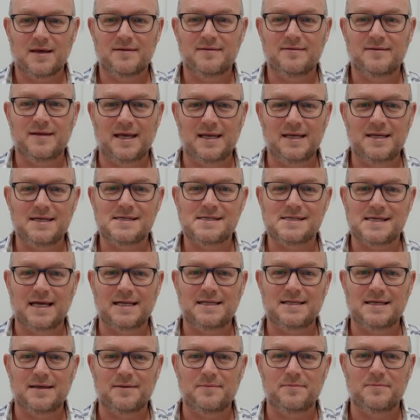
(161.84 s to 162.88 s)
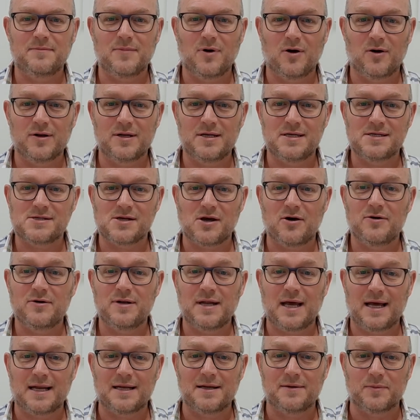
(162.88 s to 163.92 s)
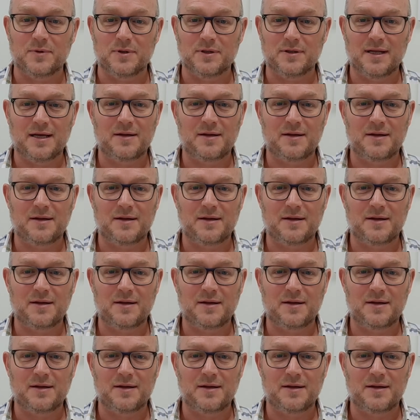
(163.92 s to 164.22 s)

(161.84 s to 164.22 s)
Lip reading: Then he set him on his own animal